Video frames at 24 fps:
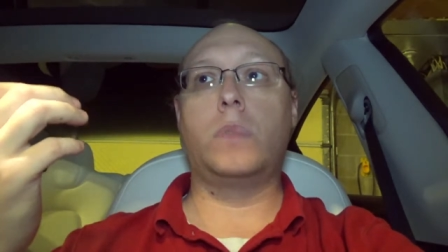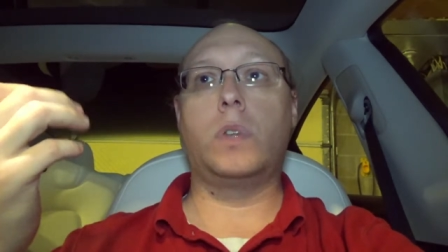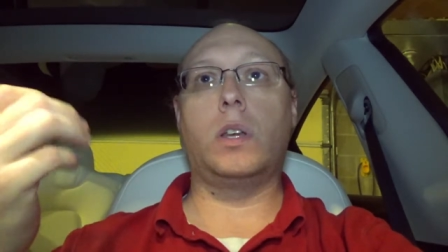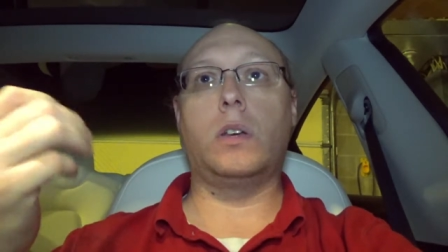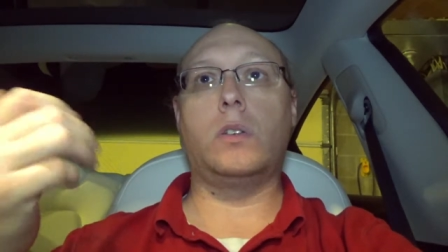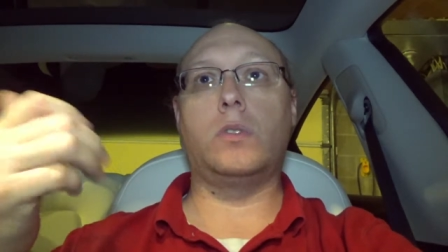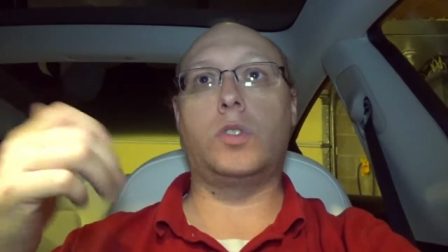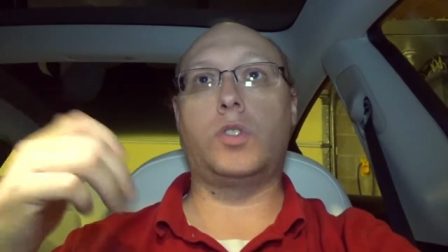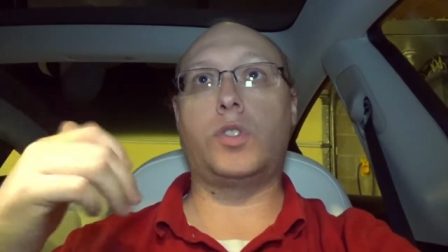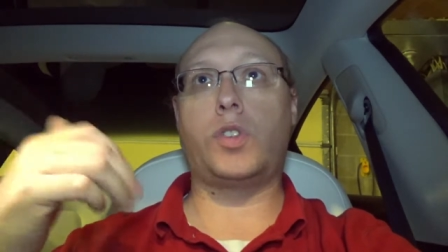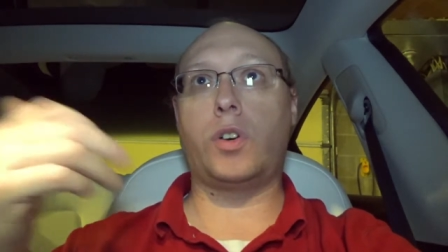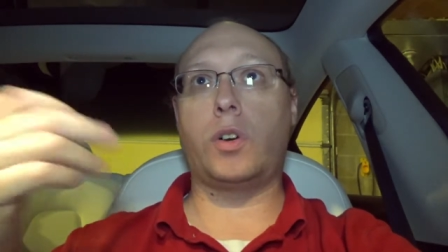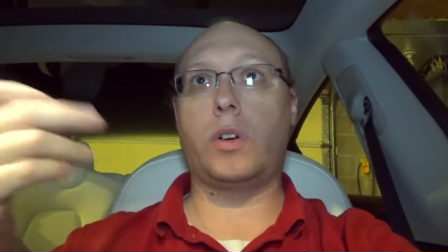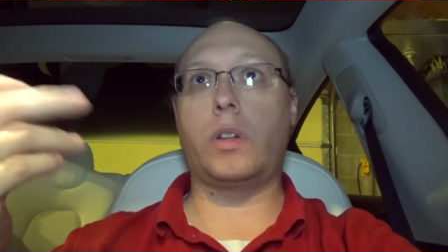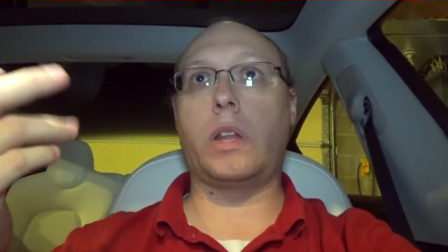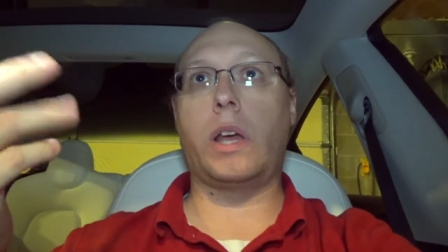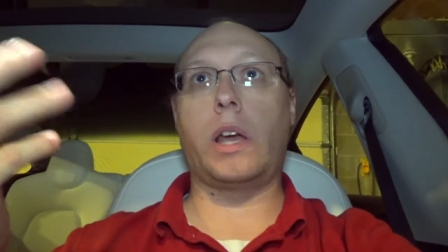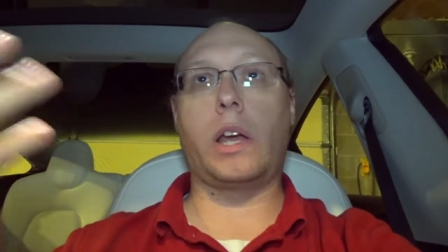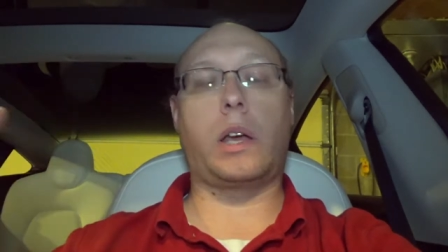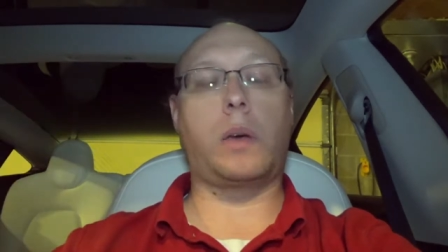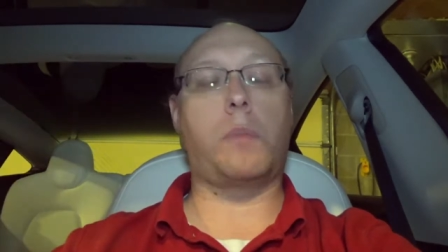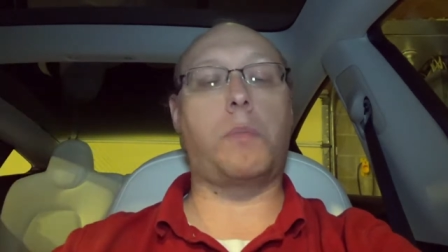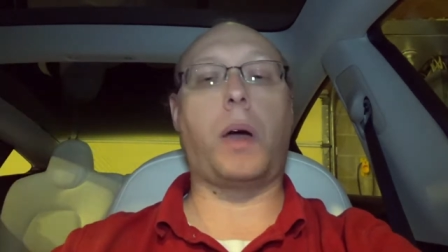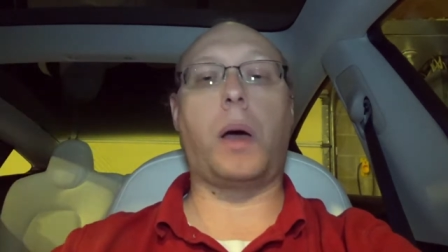Sure,
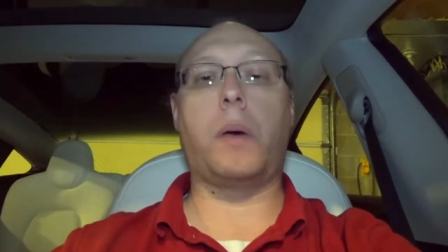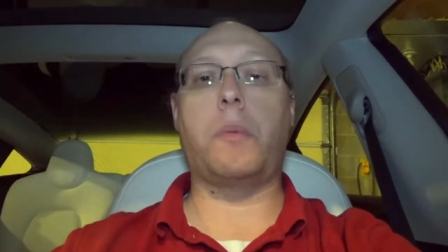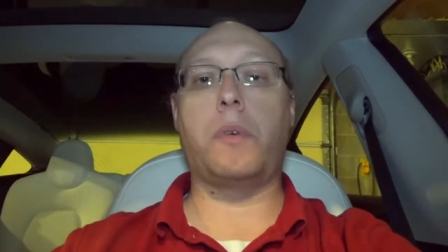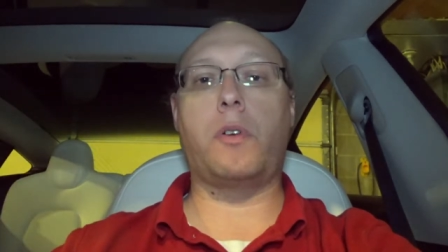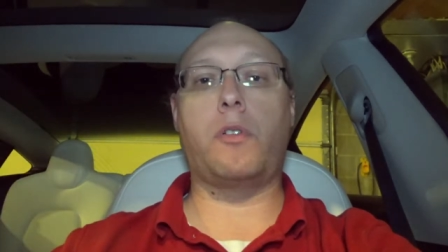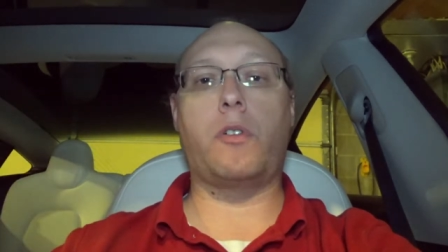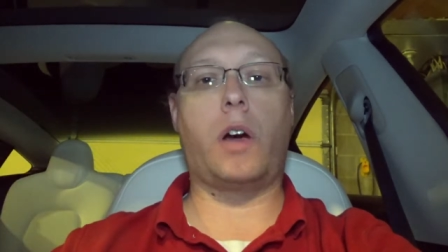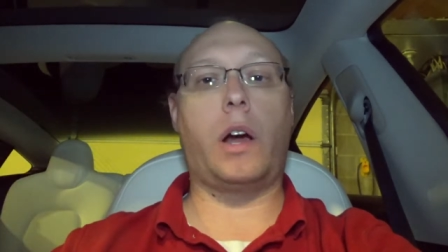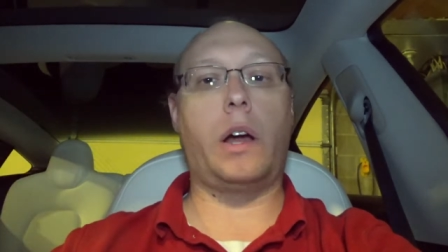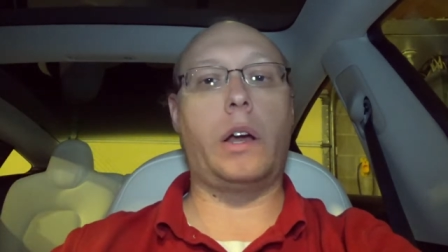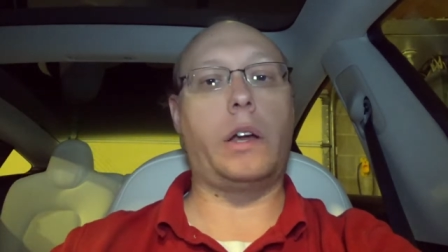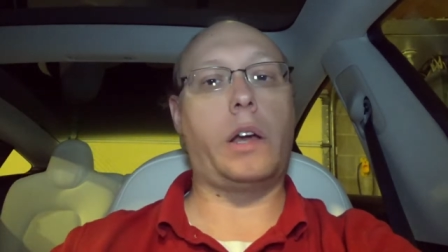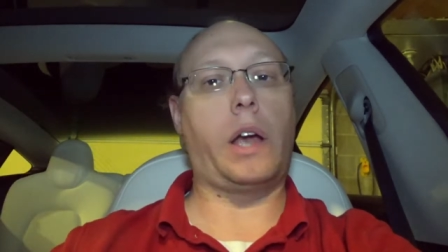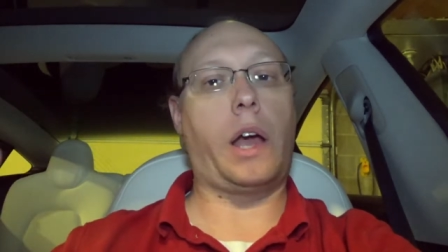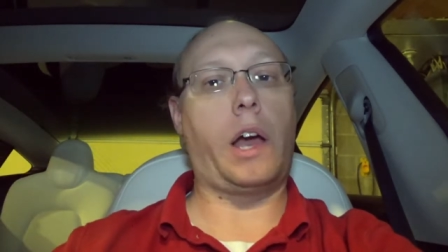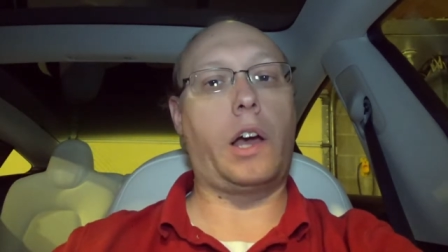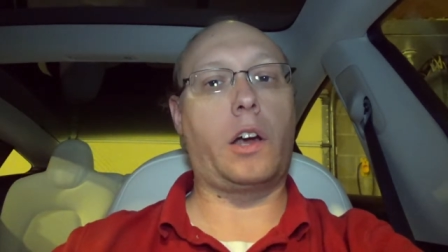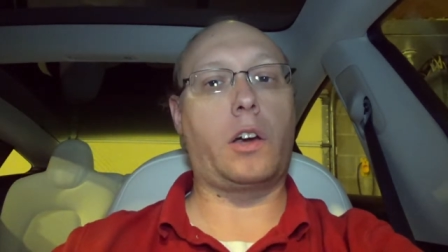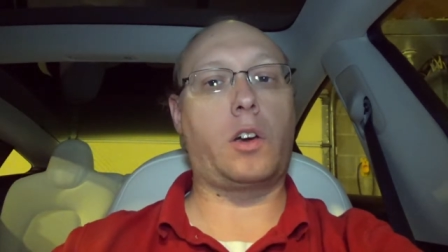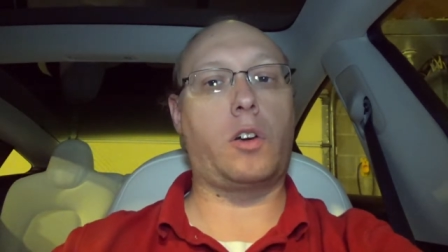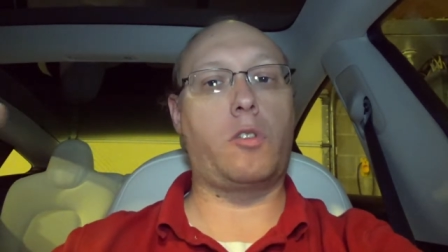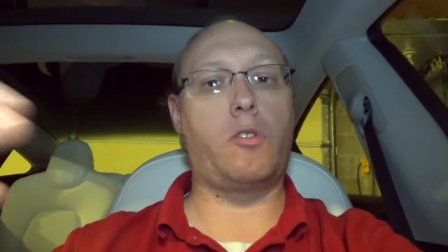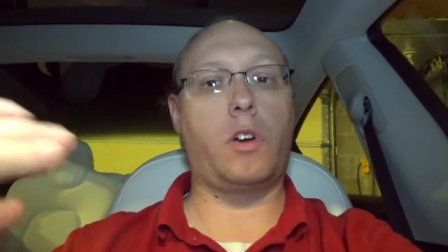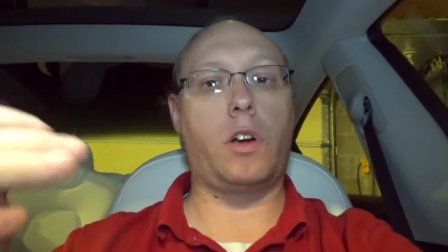they could probably write an
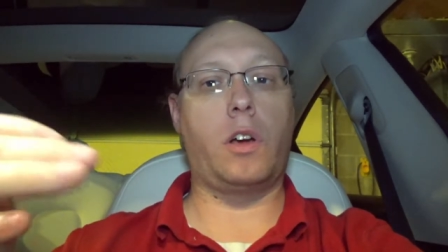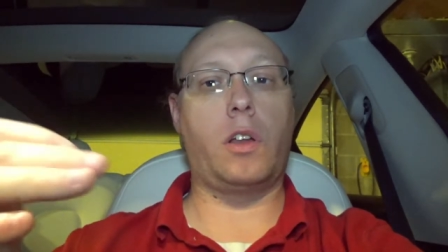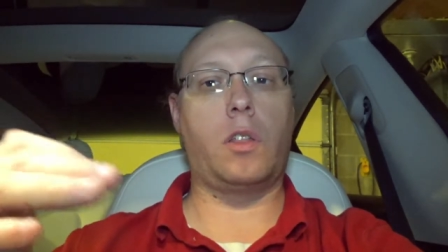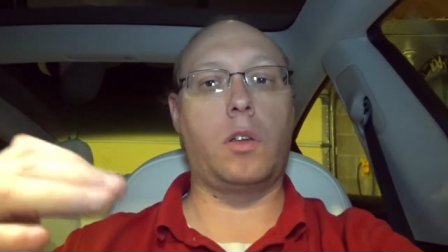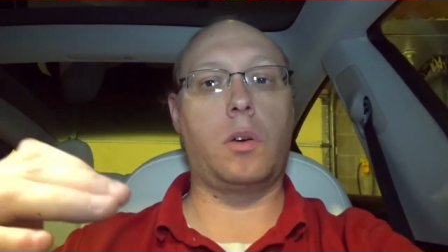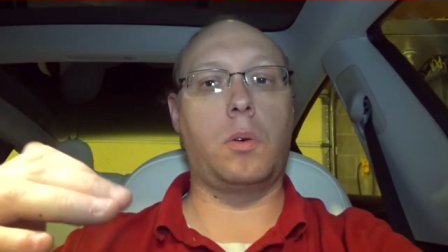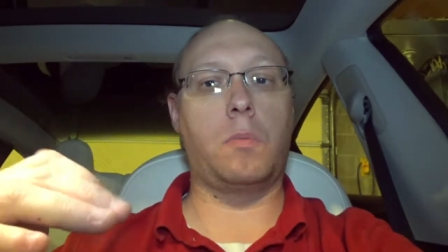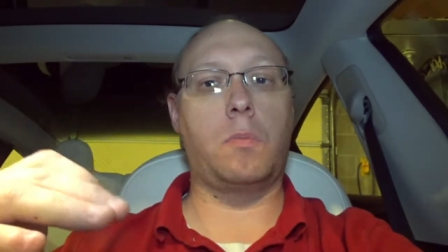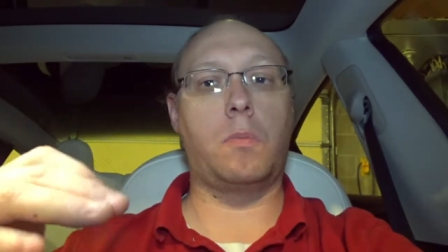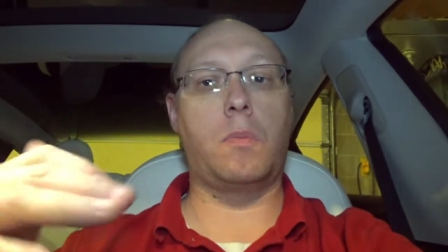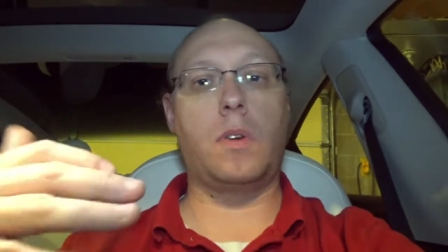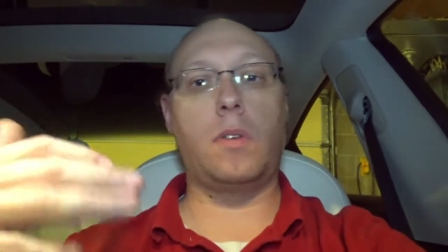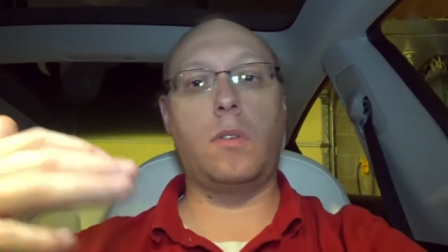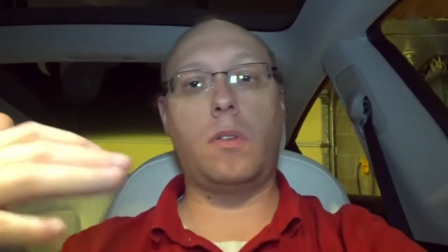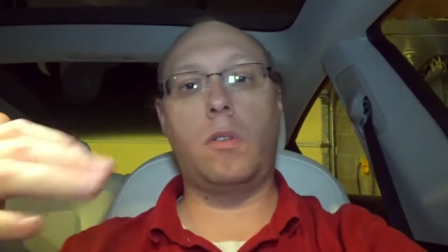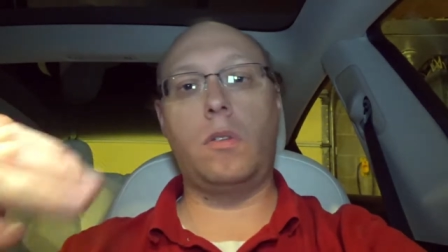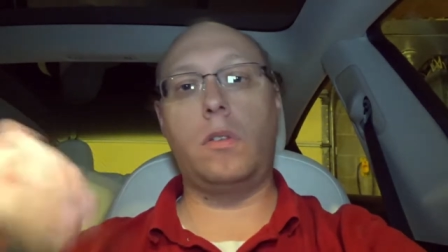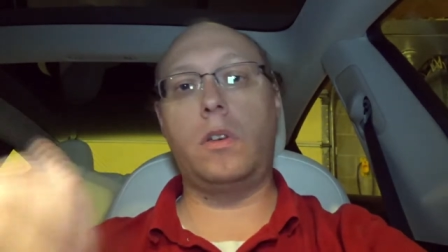algorithm,